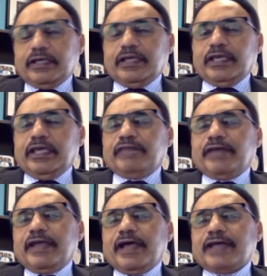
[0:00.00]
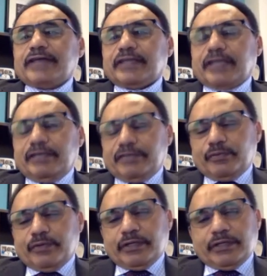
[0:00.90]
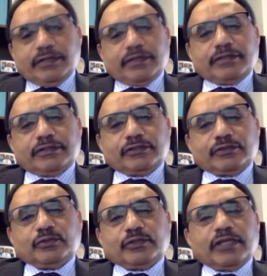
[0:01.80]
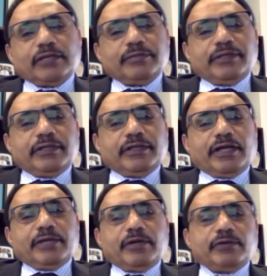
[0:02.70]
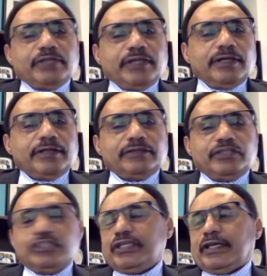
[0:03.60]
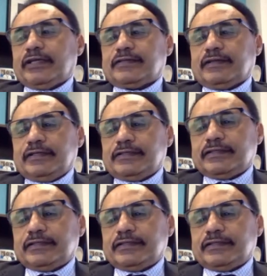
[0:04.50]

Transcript: if I ask everyone to tell me about the teaching excellence,